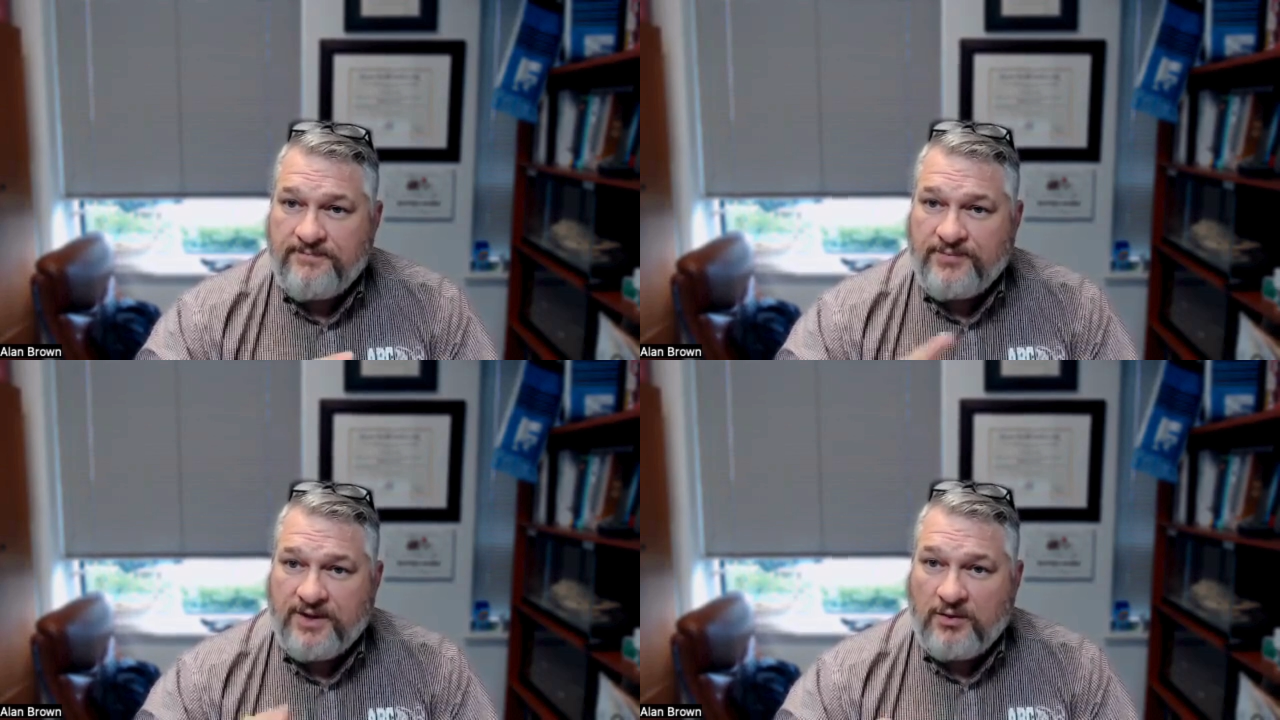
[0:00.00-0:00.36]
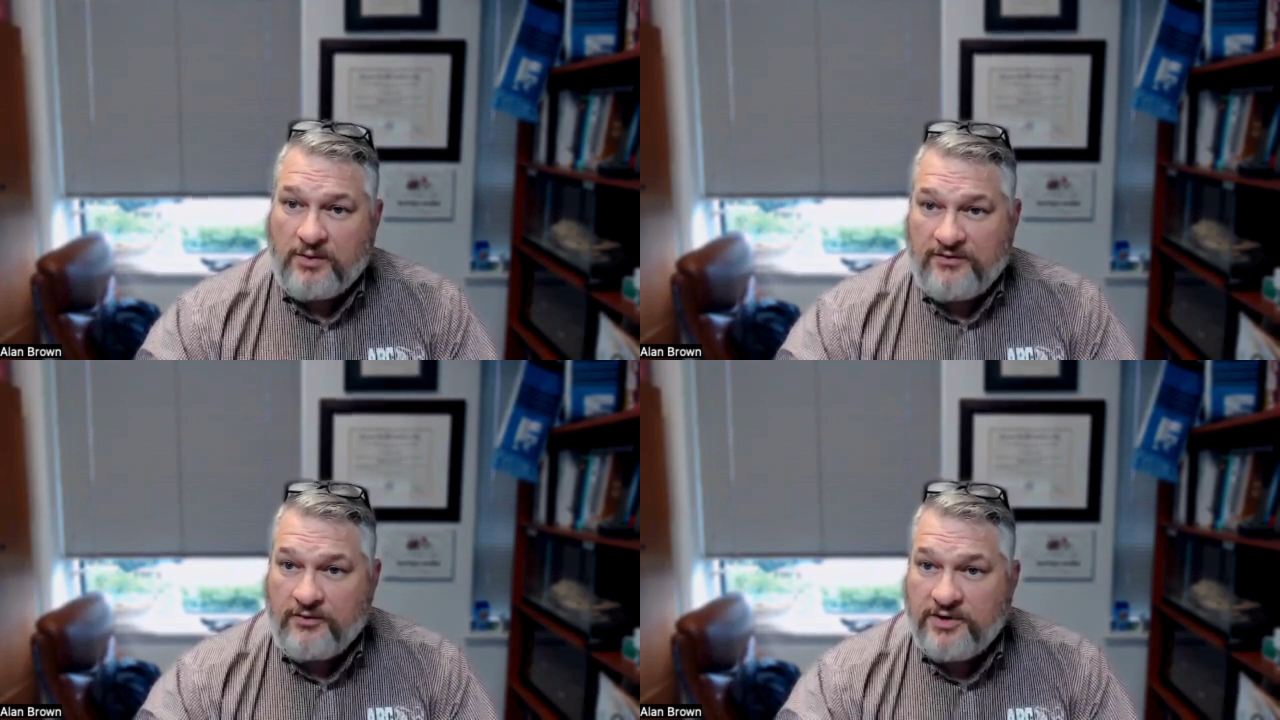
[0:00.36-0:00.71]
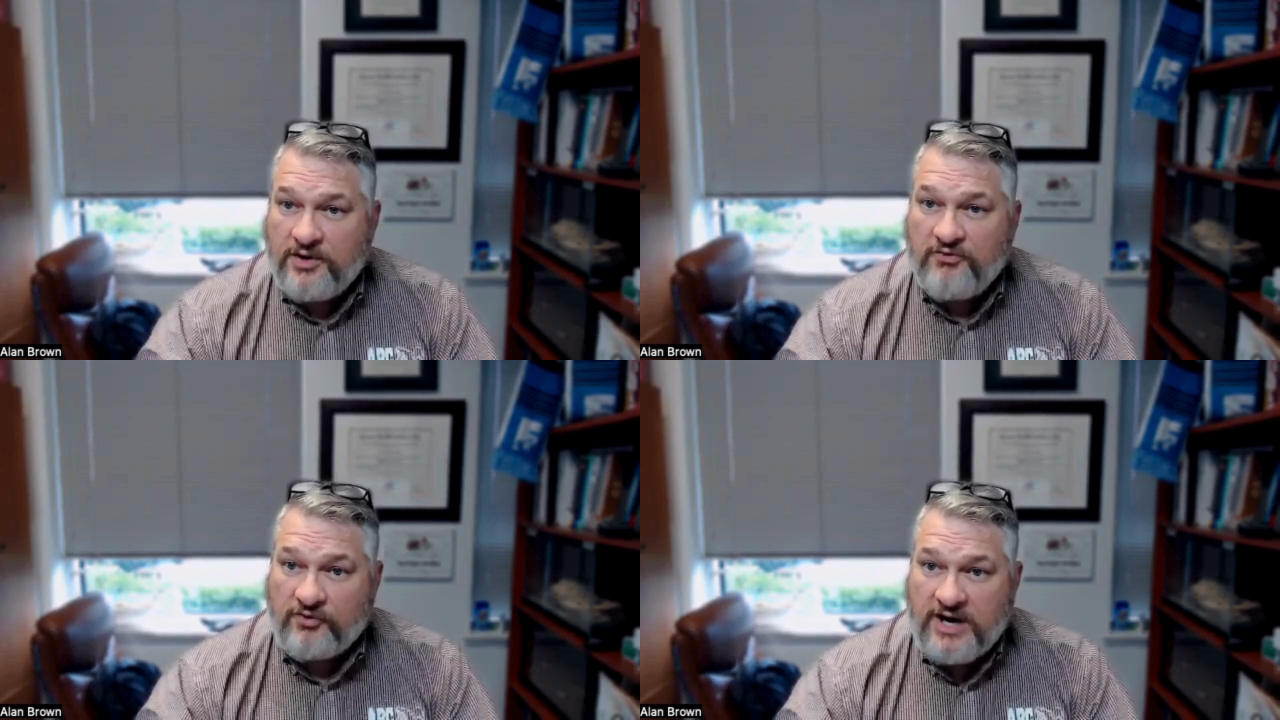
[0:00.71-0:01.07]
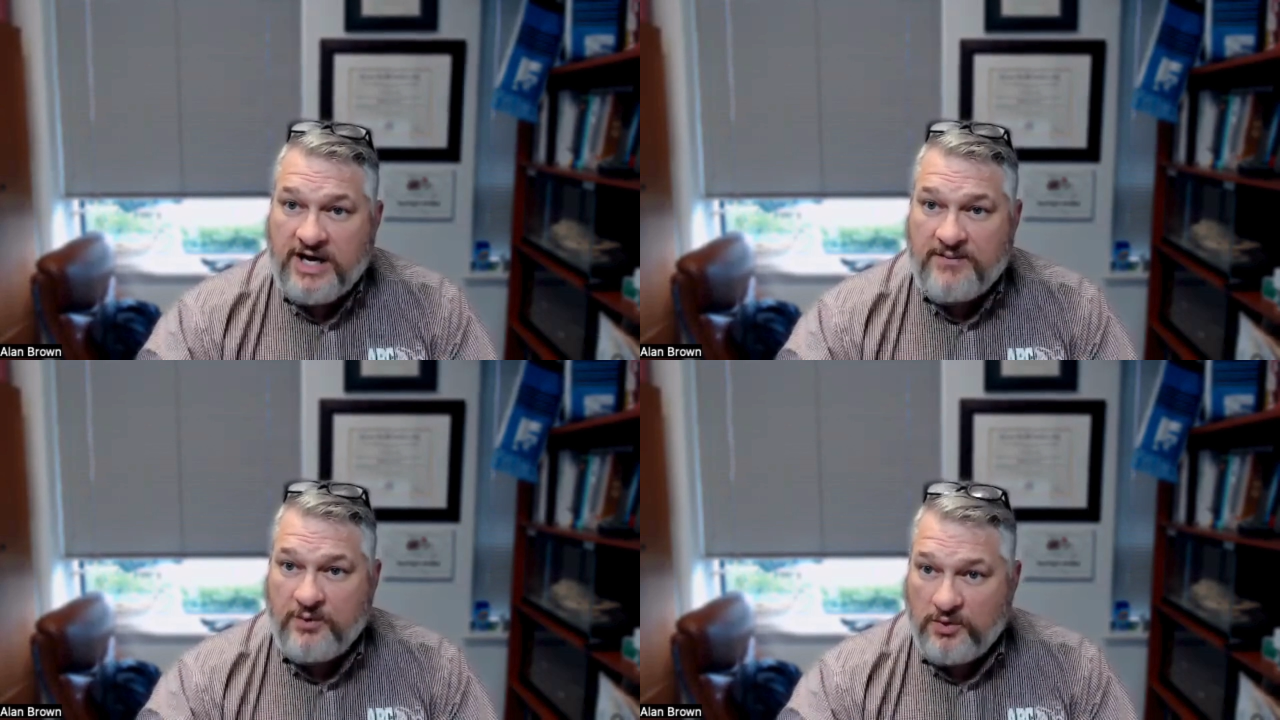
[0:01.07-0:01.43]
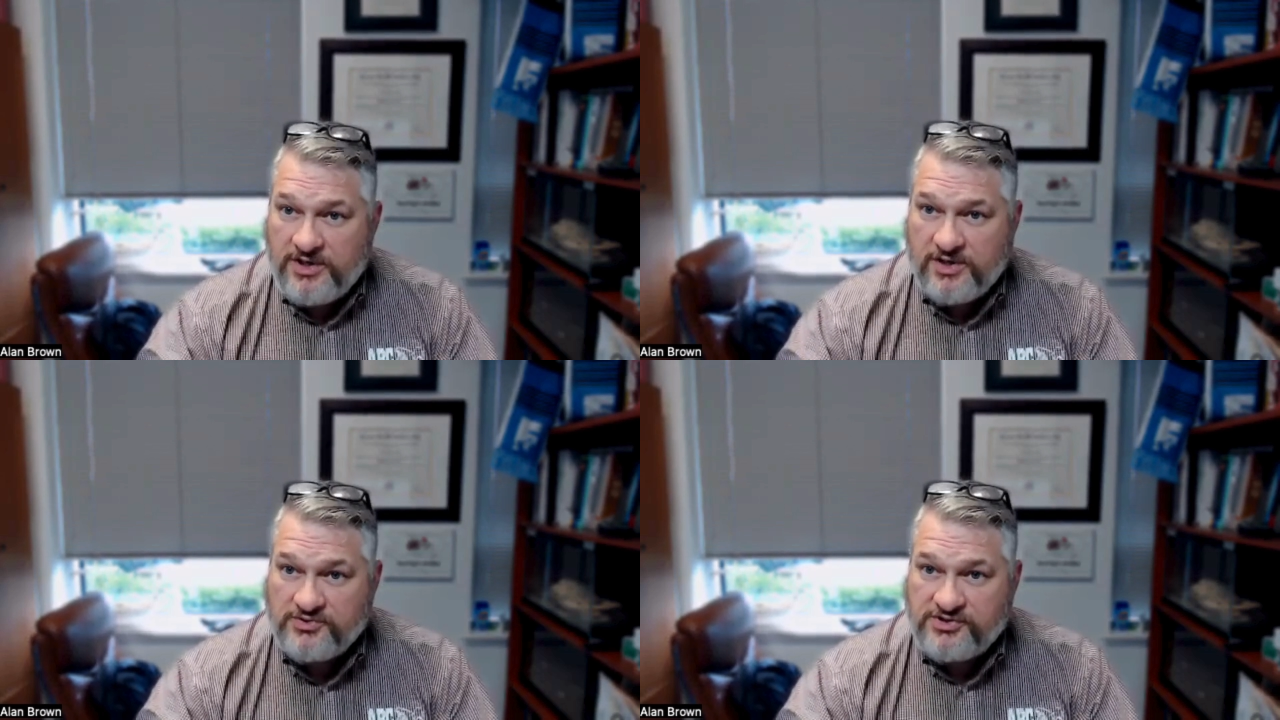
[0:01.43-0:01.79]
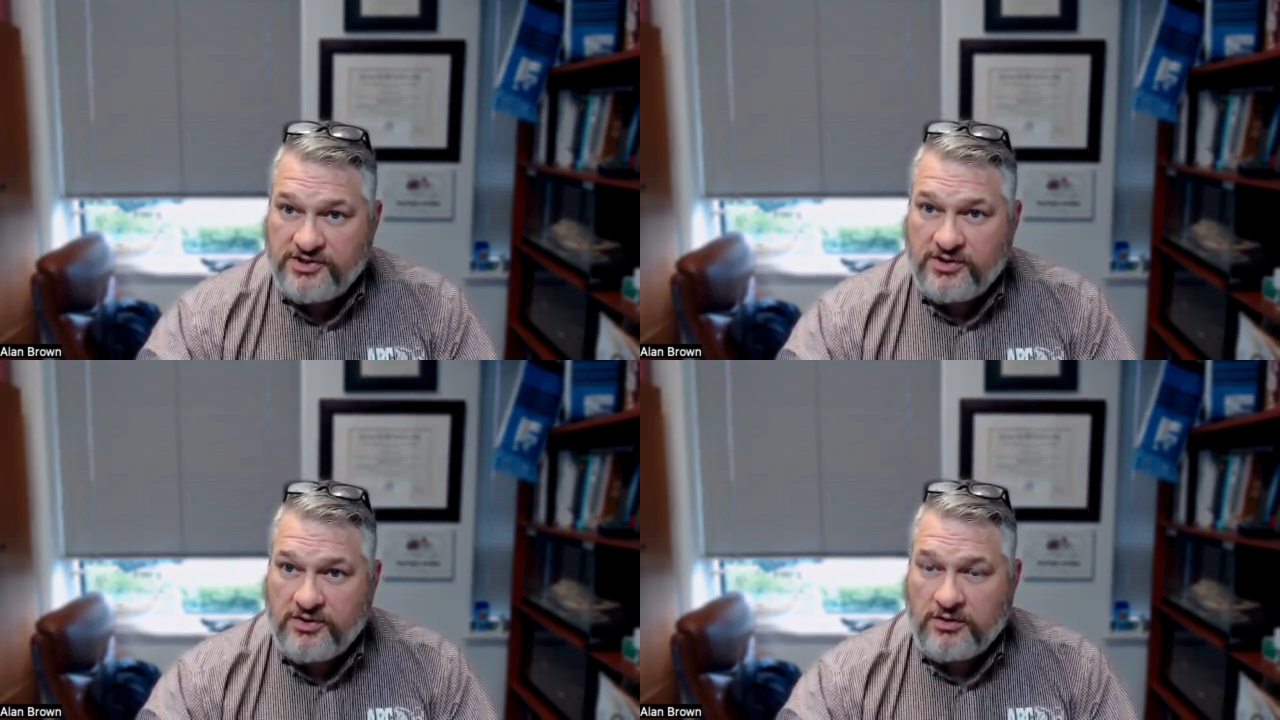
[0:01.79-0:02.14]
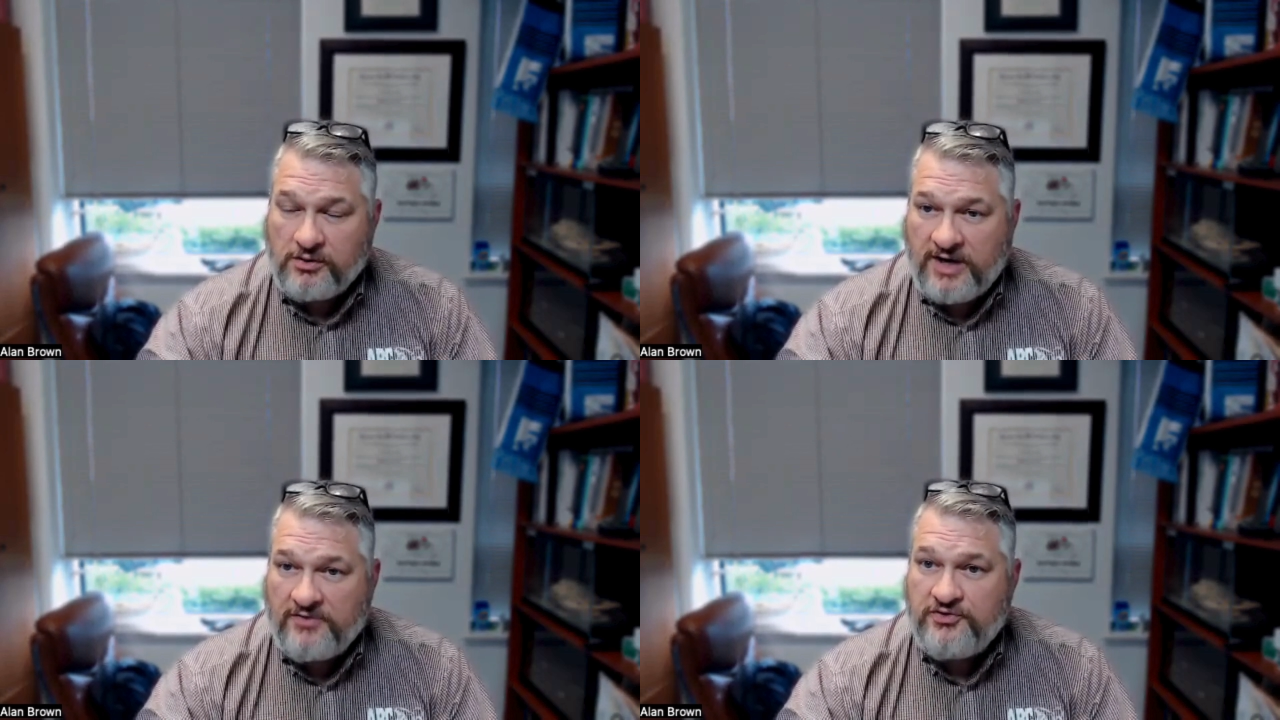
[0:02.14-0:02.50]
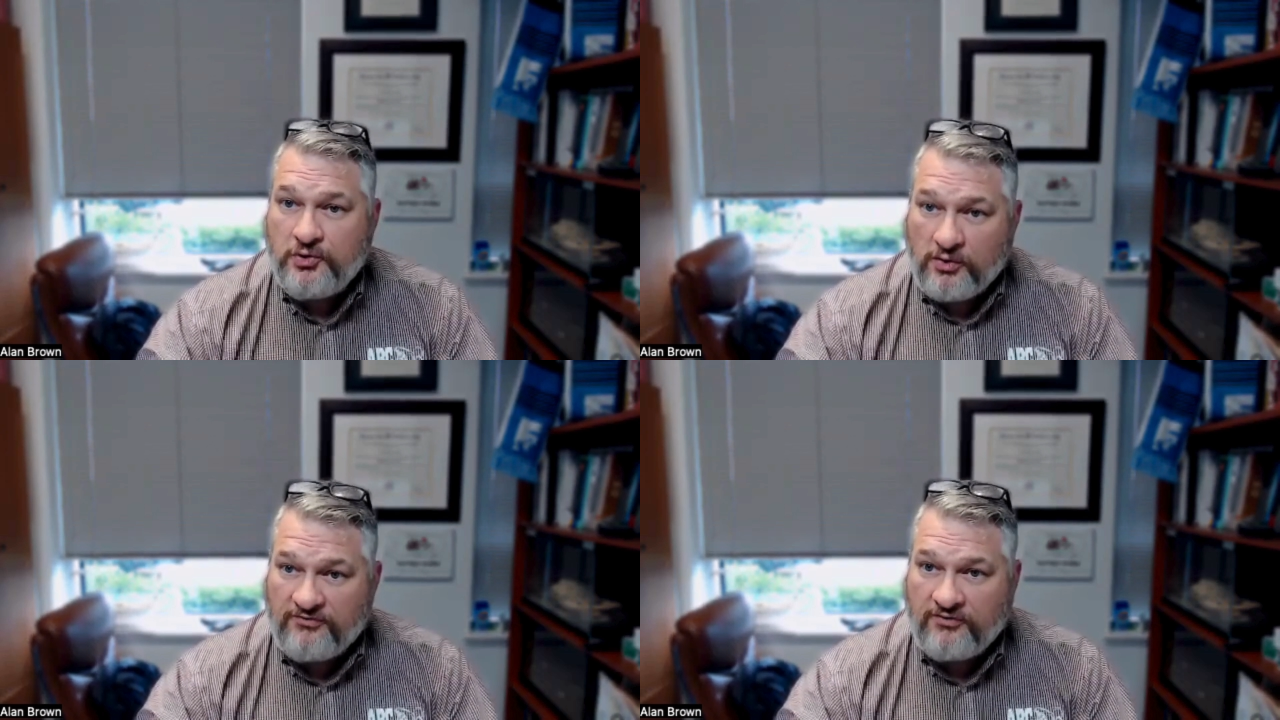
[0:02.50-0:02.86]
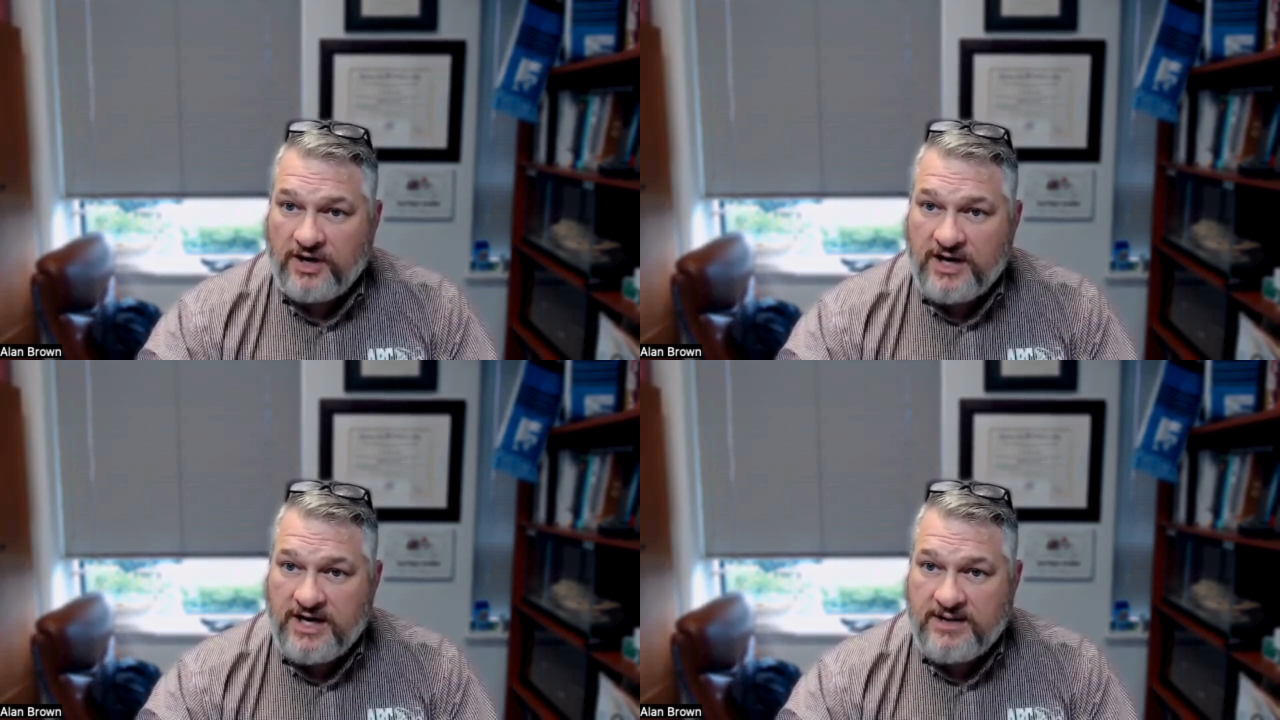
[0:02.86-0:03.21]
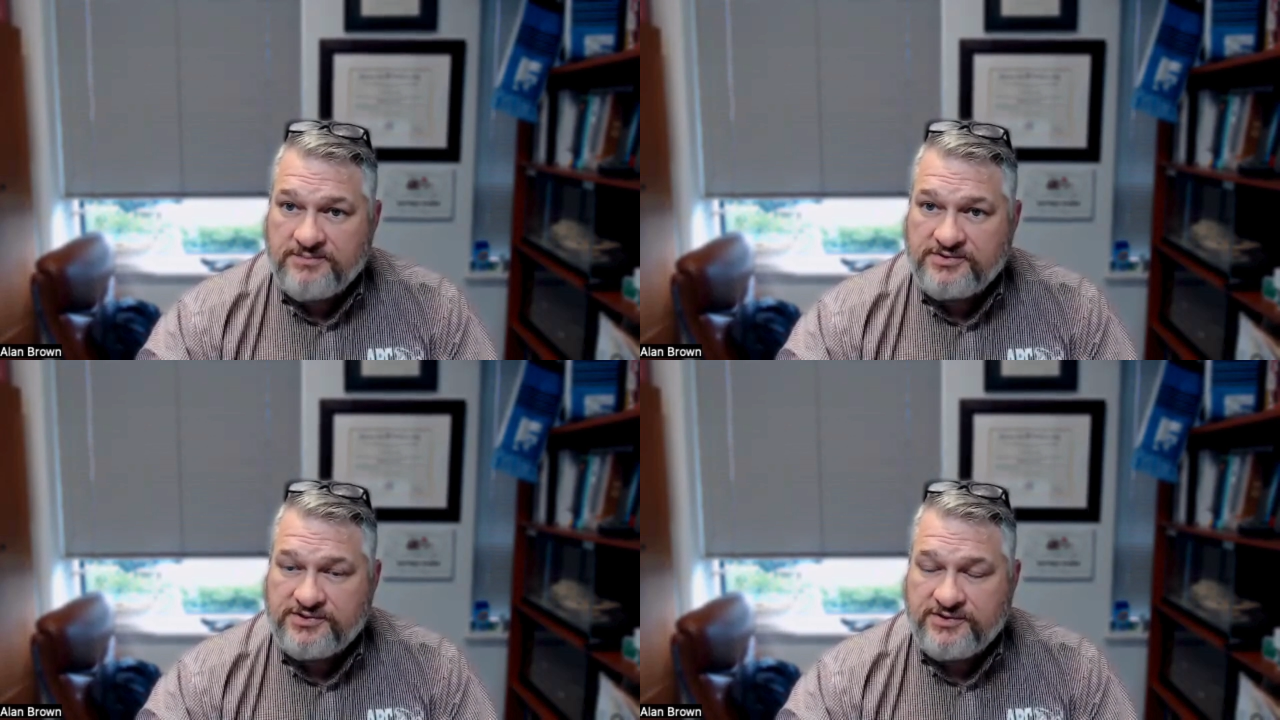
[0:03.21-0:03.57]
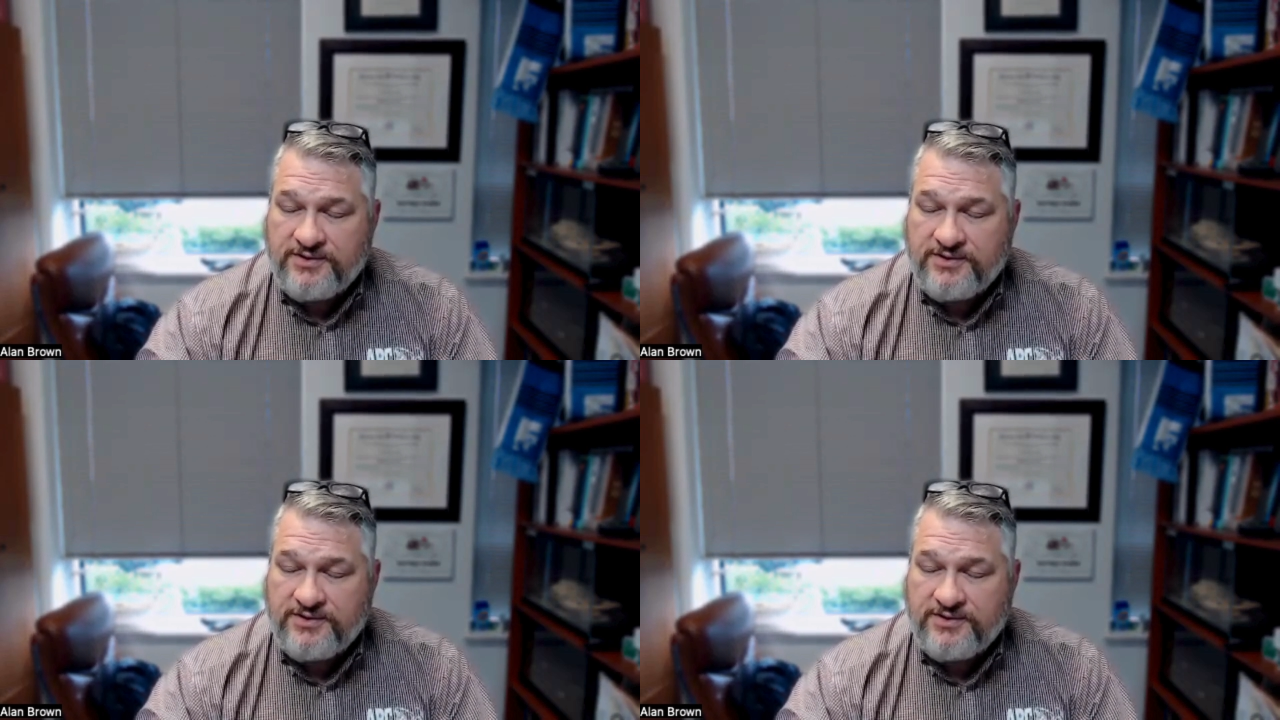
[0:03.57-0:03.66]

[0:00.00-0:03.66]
around the window frame, the window sill, around door frames.